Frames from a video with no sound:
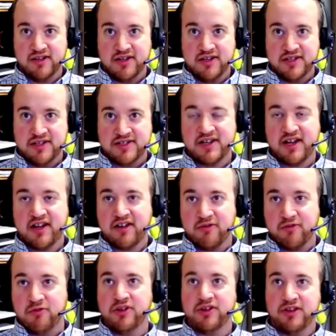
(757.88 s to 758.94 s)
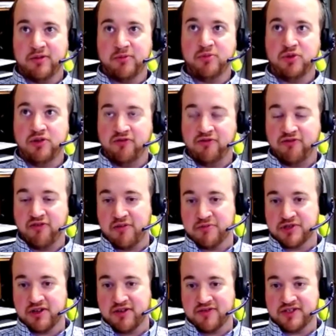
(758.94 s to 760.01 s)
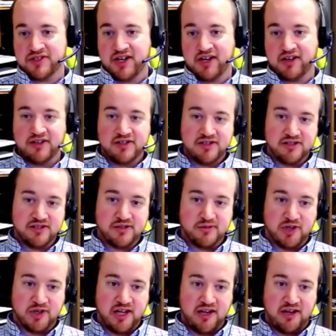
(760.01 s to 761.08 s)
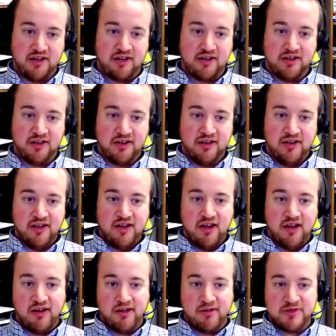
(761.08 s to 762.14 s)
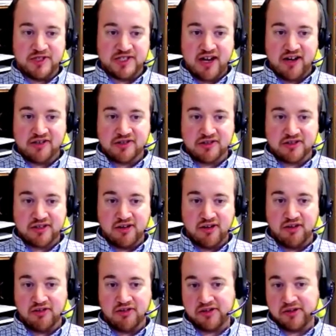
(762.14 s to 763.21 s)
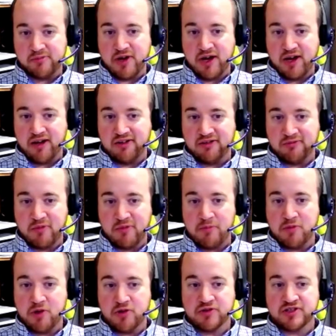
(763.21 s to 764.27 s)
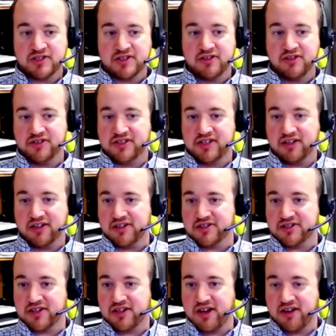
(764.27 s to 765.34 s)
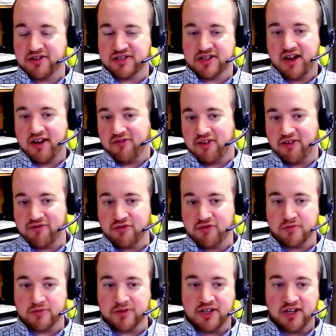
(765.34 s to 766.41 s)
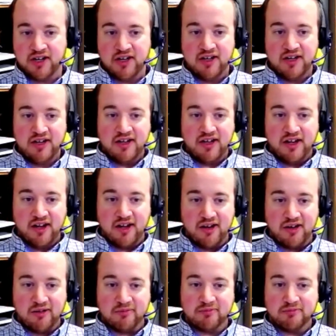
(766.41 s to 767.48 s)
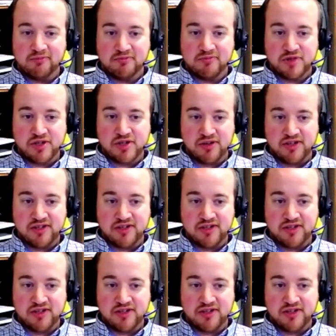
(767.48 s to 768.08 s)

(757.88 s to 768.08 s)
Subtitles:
second one that moved from service technician to mechanic is actually currently my most skilled technician outside of our foreman. Um, so